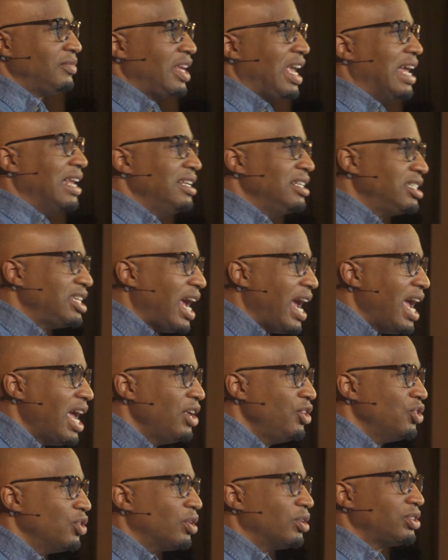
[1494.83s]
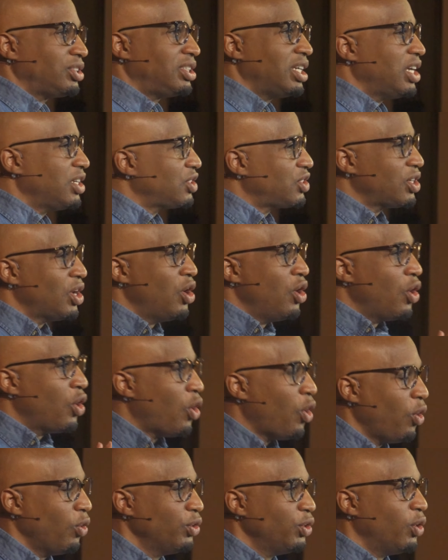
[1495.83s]
And Daniel says,
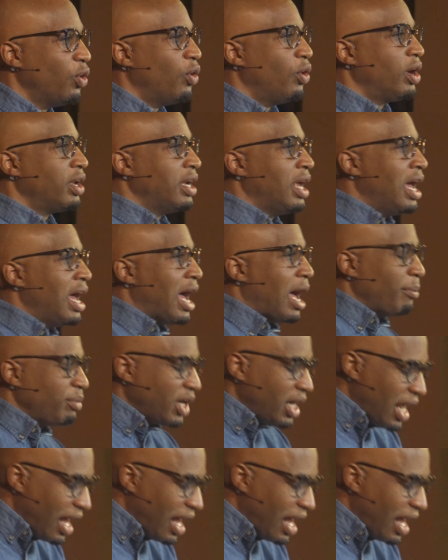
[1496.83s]
hold on, I'm going to